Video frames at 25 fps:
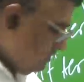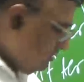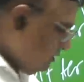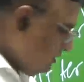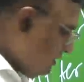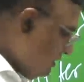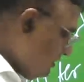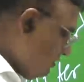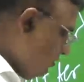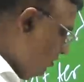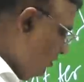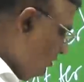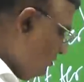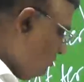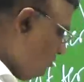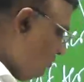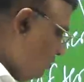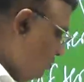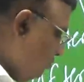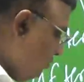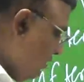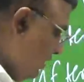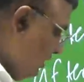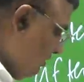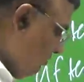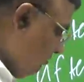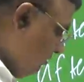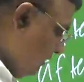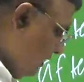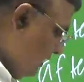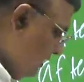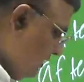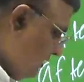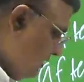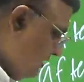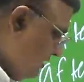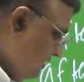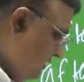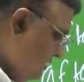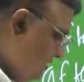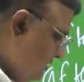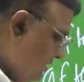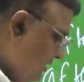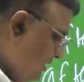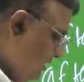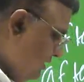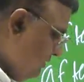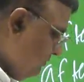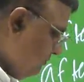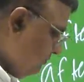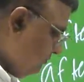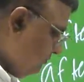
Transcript: This also you can write easily.